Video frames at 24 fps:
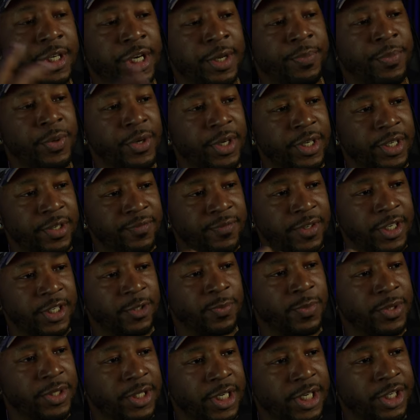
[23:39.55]
manipulative
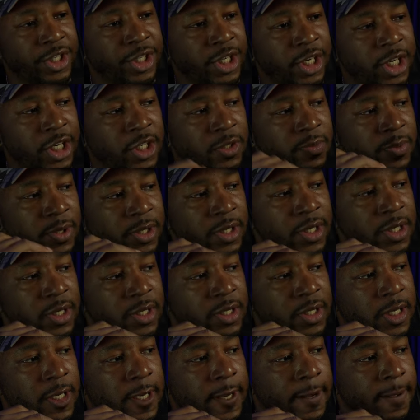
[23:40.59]
disposition is
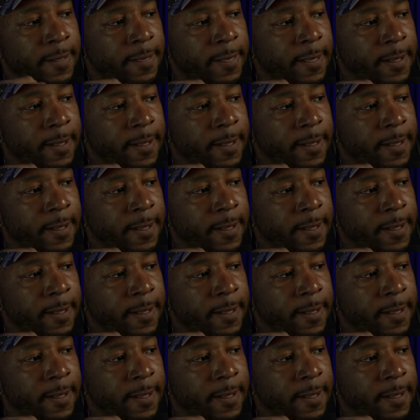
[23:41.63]
because